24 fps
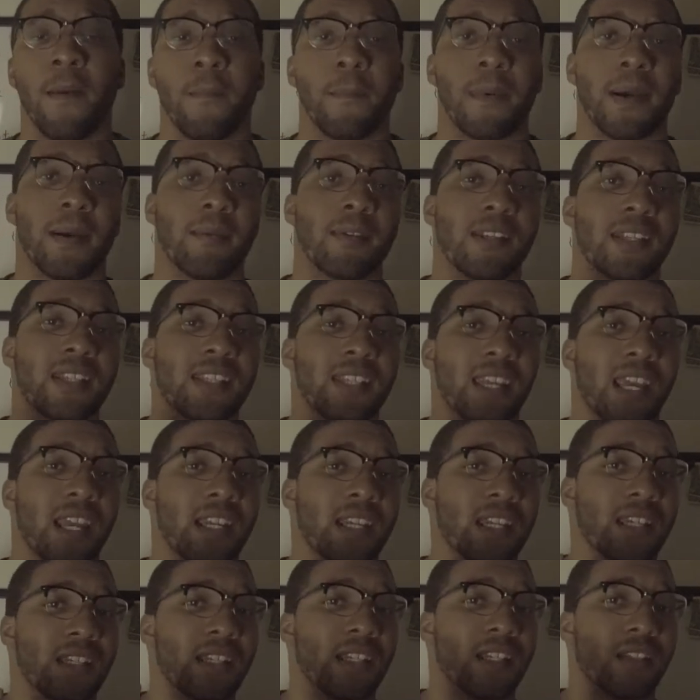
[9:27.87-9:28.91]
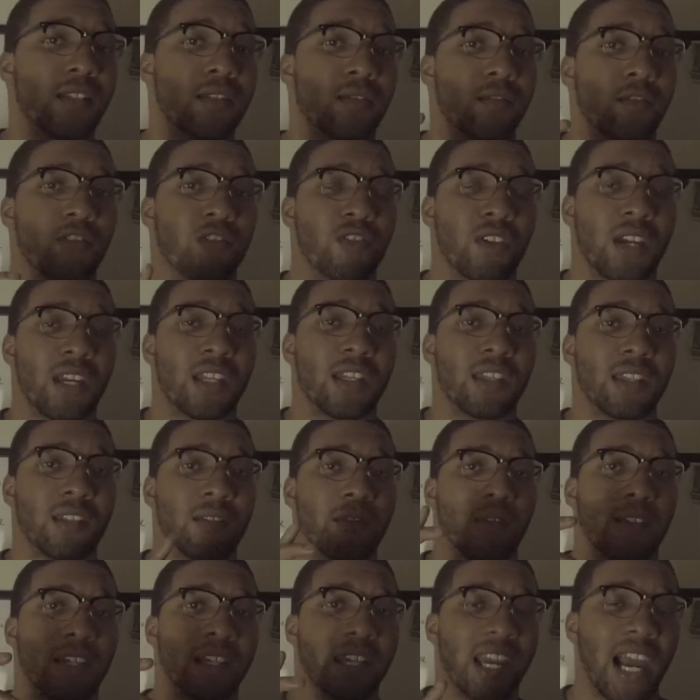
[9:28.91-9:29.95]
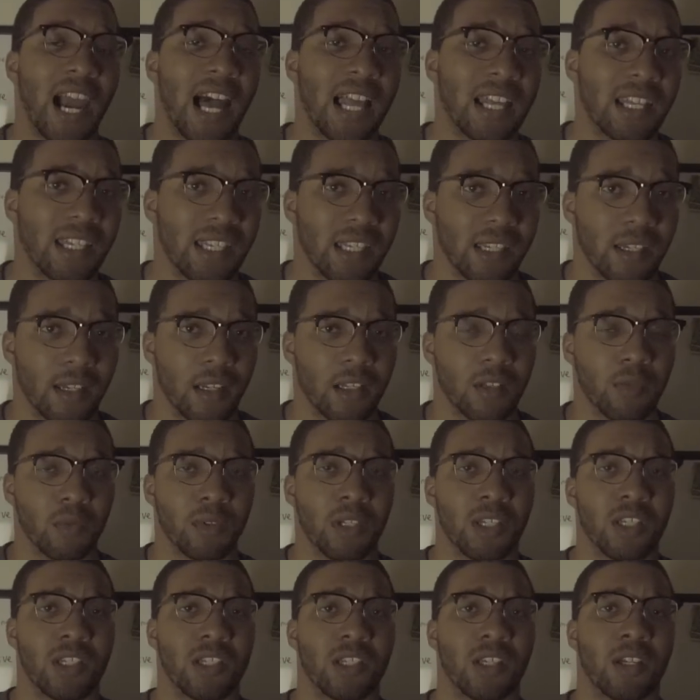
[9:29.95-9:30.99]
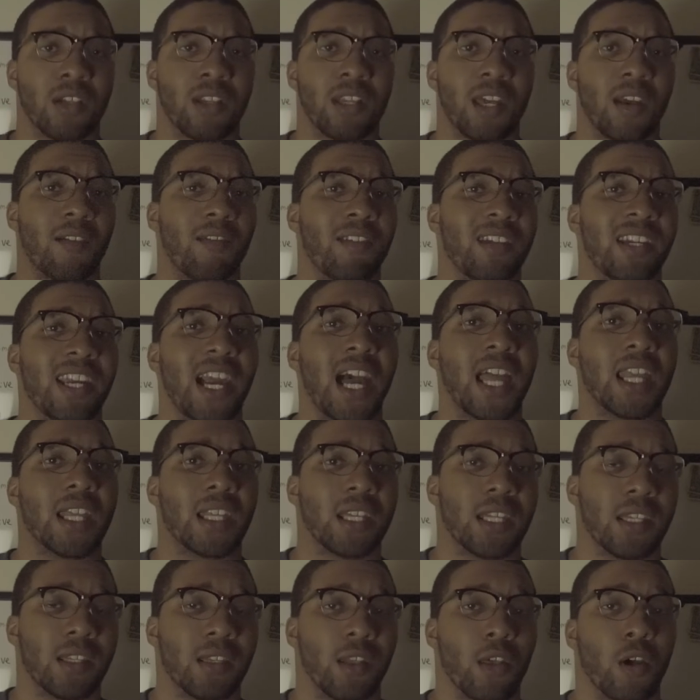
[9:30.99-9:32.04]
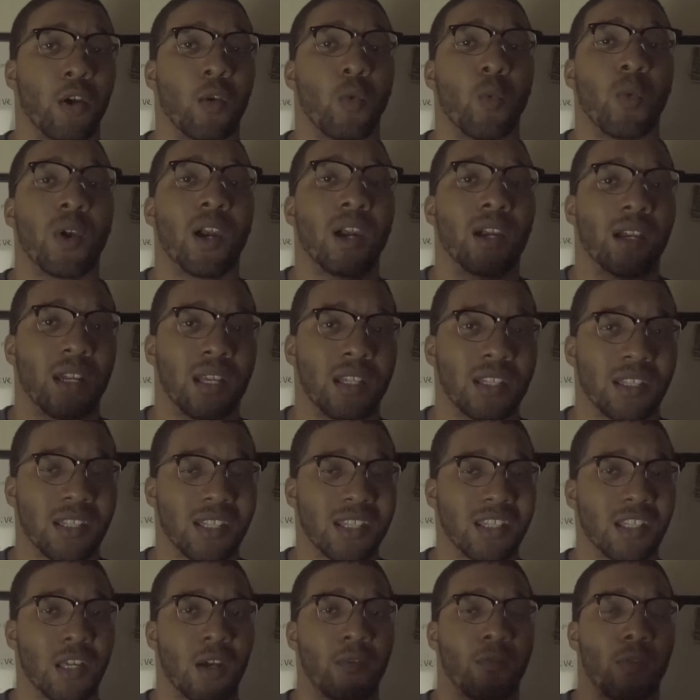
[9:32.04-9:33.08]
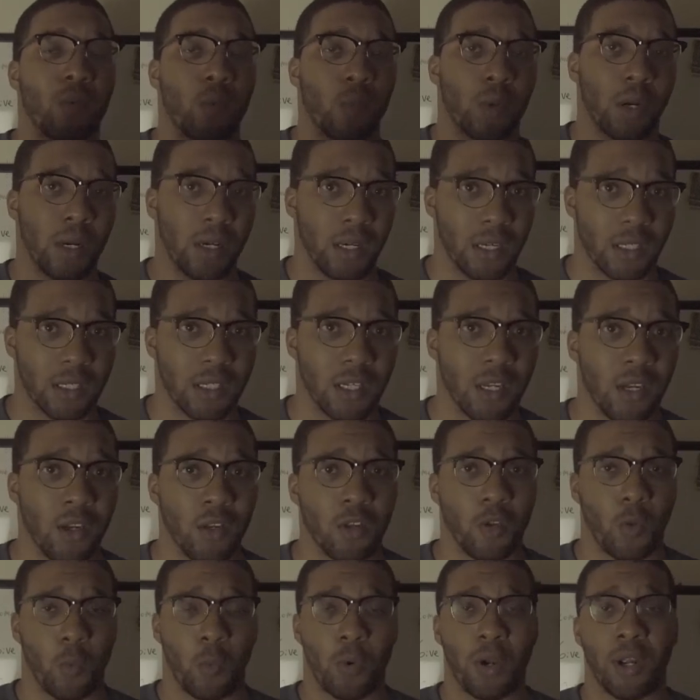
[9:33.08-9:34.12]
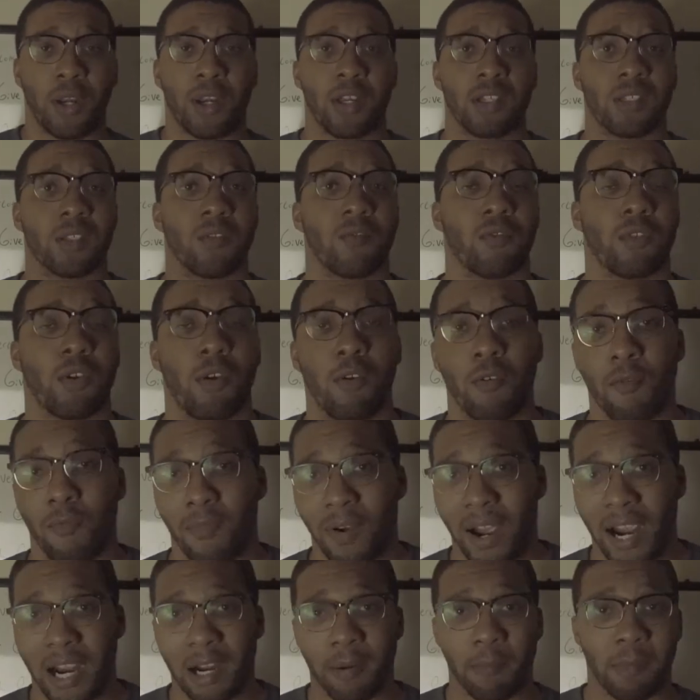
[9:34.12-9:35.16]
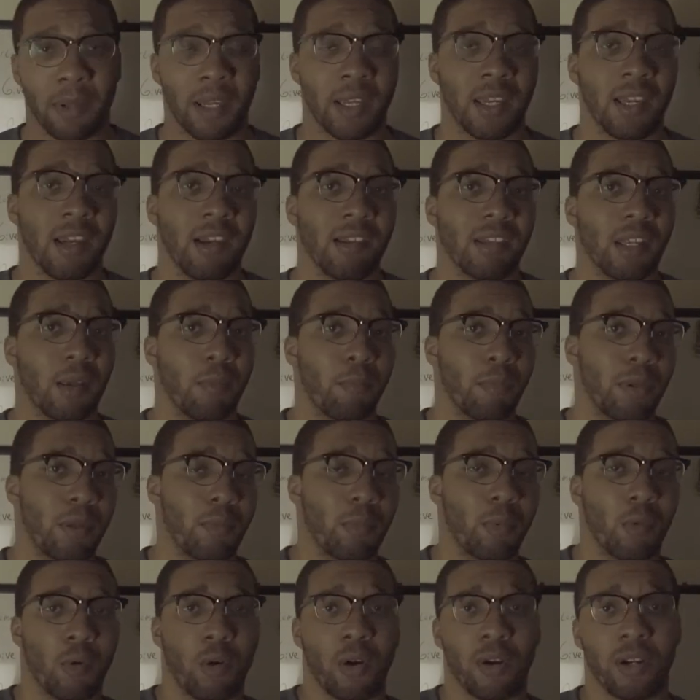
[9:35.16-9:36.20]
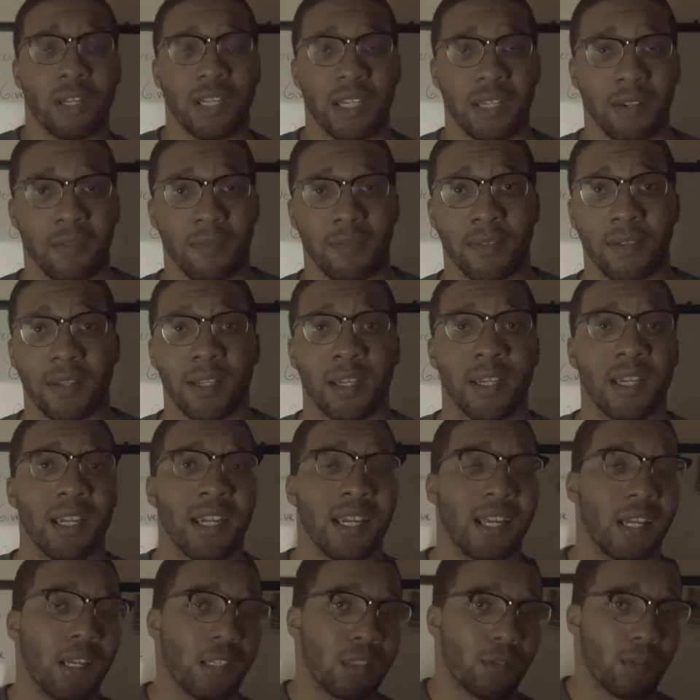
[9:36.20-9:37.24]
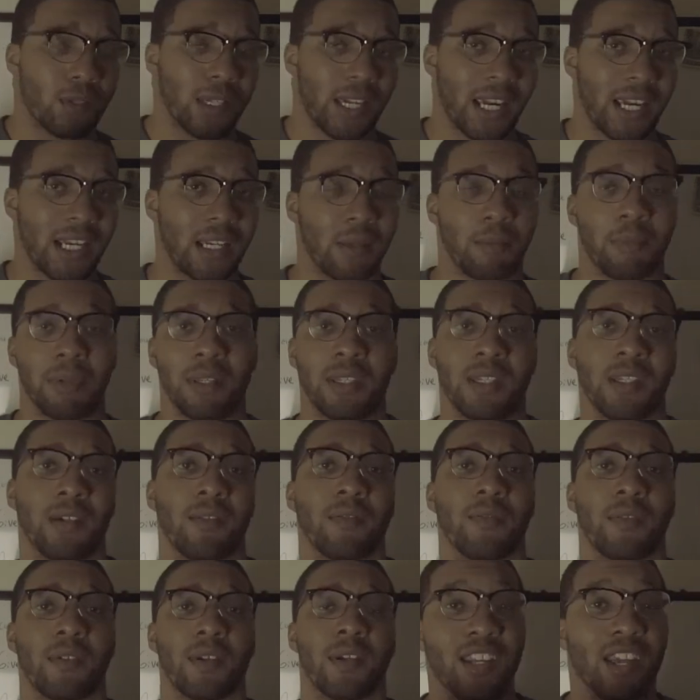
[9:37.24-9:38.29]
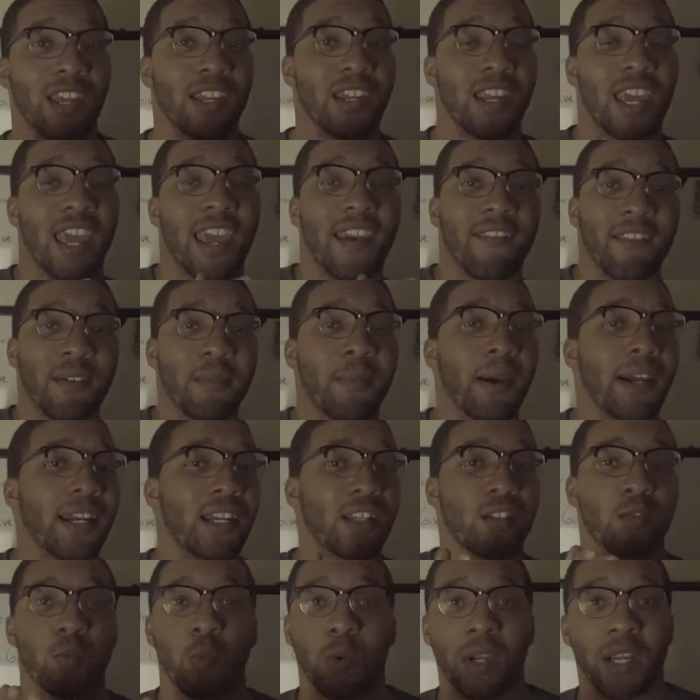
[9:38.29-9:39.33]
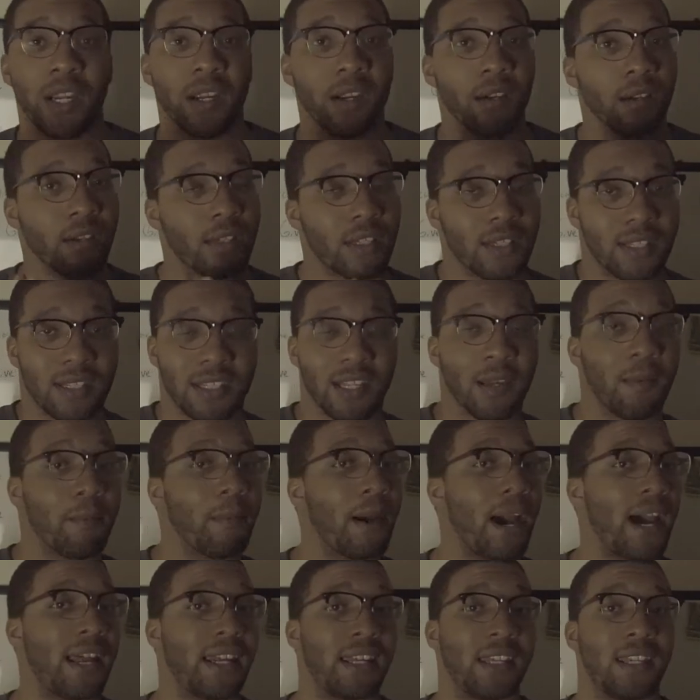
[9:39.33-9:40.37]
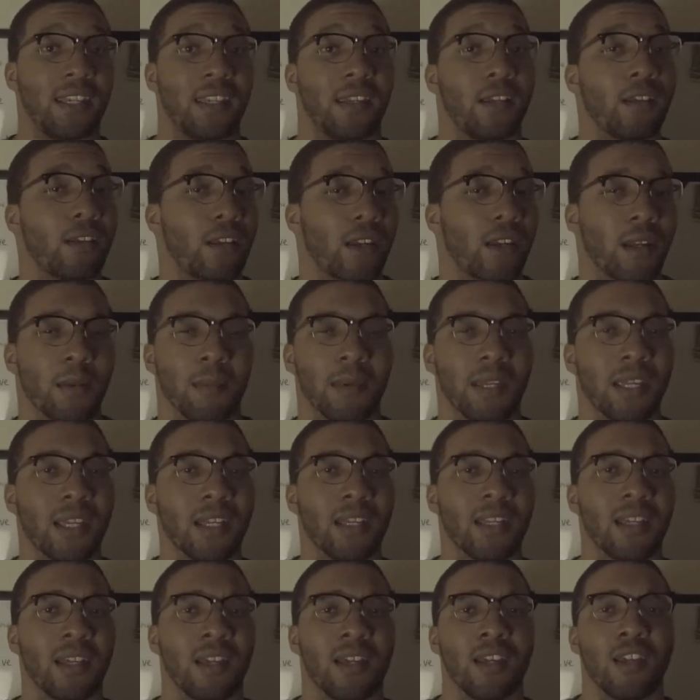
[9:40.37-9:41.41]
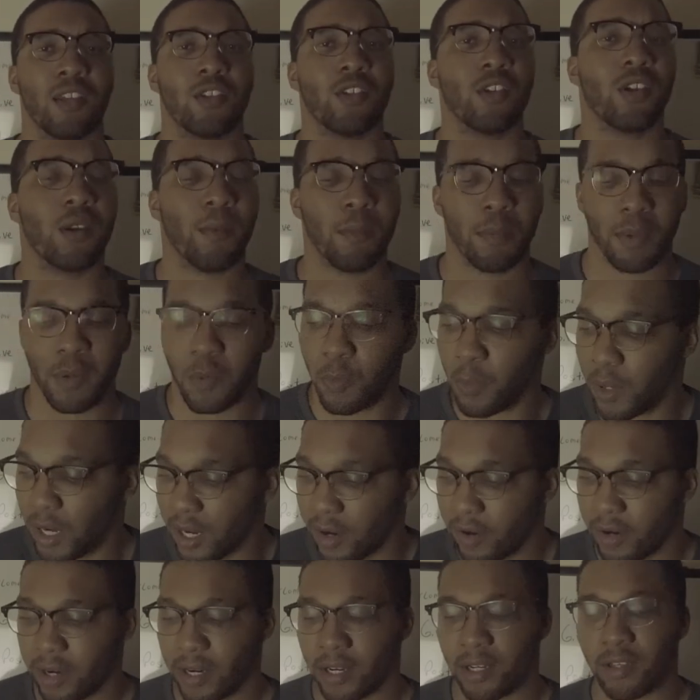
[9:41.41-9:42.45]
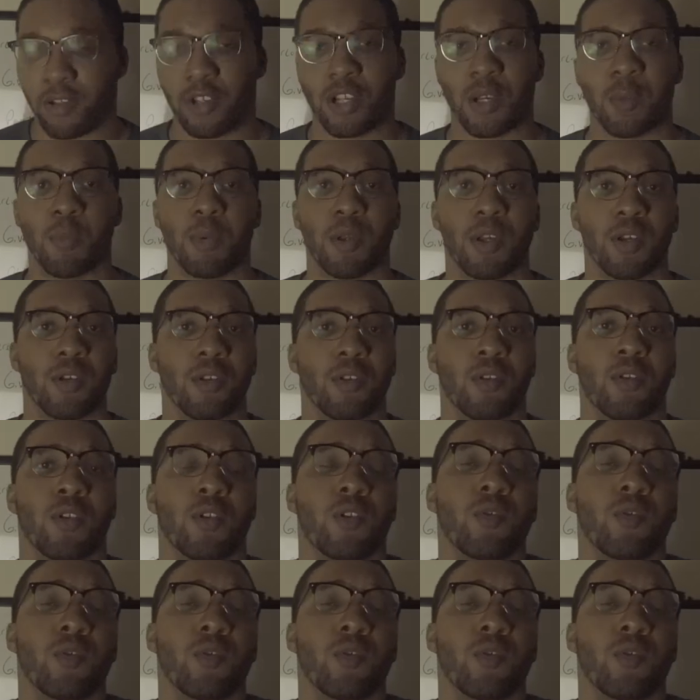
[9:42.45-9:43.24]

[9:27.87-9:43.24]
But I'm just saying to just create the reality. I just want to share that reality, the awareness, the self-awareness, the awareness of your environment, that people are different and it's okay to be different. And everybody's weird to somebody, you know what I mean? You could be wearing, you could be